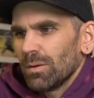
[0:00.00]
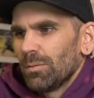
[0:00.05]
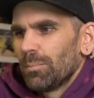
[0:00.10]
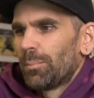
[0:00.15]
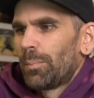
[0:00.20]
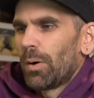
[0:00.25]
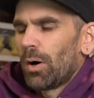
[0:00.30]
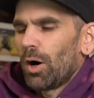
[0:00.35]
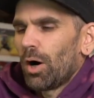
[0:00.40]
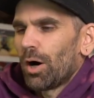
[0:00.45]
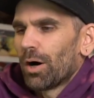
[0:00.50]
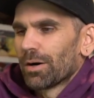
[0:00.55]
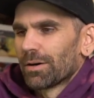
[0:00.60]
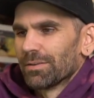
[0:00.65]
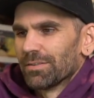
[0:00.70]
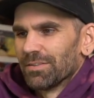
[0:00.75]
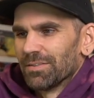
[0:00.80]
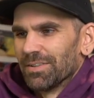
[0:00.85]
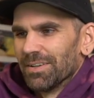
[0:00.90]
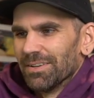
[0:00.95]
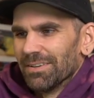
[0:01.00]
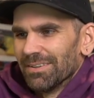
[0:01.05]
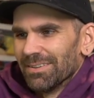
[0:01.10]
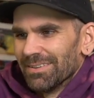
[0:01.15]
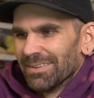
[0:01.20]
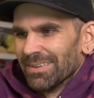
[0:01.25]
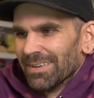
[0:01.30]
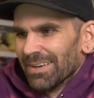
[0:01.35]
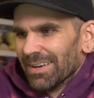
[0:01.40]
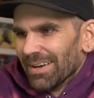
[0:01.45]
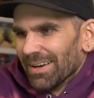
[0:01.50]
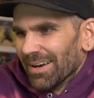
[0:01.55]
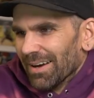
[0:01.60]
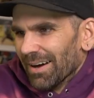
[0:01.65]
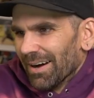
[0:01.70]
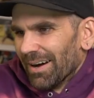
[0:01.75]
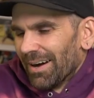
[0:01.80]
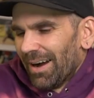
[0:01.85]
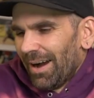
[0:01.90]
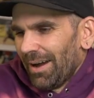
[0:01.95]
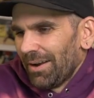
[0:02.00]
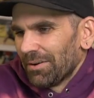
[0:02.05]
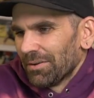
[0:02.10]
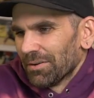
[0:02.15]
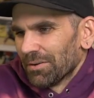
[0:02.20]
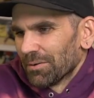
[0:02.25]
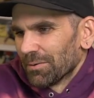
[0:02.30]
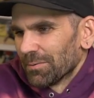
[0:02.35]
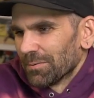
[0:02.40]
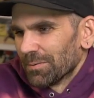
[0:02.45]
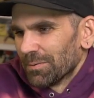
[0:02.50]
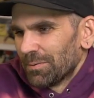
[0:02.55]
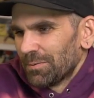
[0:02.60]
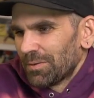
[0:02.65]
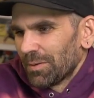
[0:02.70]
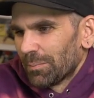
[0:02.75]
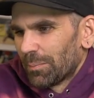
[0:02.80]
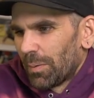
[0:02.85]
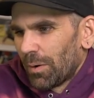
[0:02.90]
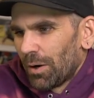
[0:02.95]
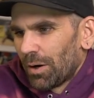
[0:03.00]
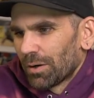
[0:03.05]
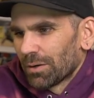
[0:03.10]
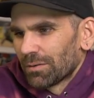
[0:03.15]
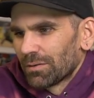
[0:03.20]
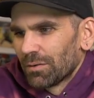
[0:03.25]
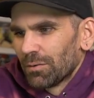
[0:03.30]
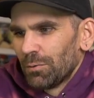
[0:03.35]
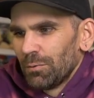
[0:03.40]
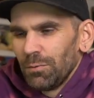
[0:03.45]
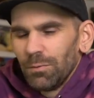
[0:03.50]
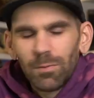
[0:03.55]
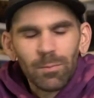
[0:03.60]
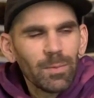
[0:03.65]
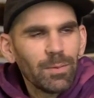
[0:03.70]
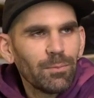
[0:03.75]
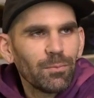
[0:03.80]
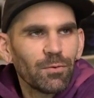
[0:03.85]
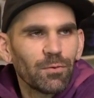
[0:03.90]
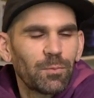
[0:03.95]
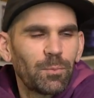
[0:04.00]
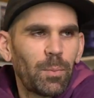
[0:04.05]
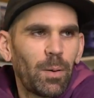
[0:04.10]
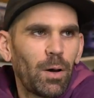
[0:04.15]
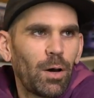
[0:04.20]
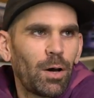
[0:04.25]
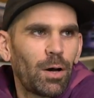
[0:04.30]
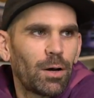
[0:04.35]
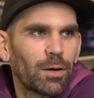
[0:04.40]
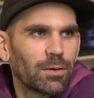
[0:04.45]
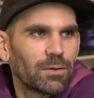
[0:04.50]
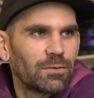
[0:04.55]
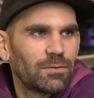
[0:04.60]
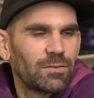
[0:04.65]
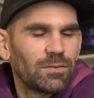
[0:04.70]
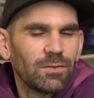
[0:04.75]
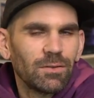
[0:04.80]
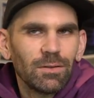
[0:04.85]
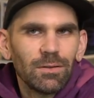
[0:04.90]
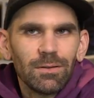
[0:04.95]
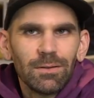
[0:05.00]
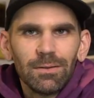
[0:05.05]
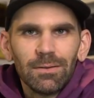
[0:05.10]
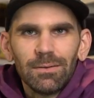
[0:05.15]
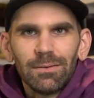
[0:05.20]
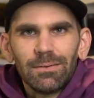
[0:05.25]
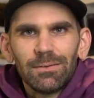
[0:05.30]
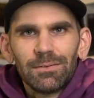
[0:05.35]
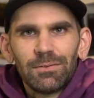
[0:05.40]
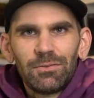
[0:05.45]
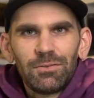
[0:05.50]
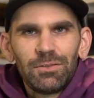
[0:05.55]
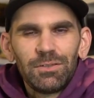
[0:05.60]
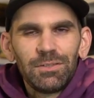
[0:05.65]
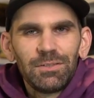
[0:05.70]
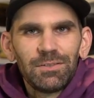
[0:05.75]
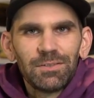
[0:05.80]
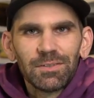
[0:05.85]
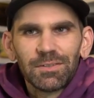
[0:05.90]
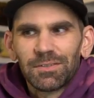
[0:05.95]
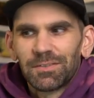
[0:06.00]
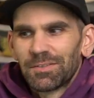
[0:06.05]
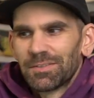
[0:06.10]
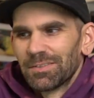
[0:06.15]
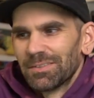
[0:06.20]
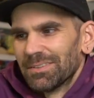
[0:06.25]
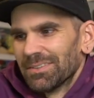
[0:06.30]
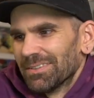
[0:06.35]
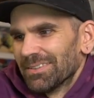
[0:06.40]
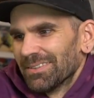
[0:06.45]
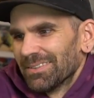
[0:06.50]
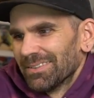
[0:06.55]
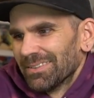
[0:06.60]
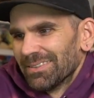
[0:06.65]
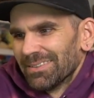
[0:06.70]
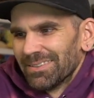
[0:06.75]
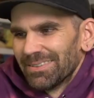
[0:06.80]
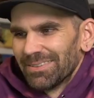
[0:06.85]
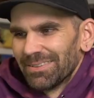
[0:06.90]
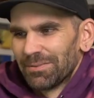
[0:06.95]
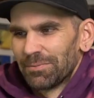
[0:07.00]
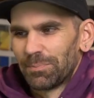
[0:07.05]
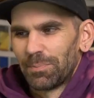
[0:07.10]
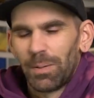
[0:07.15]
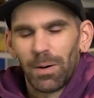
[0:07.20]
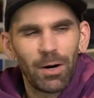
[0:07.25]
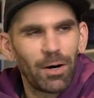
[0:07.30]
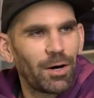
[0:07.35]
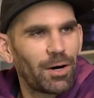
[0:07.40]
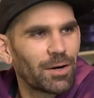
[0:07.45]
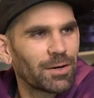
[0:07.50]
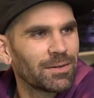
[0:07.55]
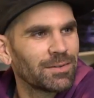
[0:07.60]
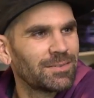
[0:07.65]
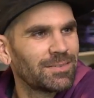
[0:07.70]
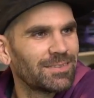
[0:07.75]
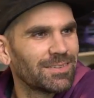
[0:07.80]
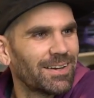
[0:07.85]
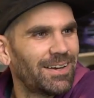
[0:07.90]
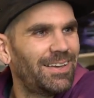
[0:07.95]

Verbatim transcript: Pogs. I don't know, who said Pogs? Who remembers Pogs? Jesus. Pogs?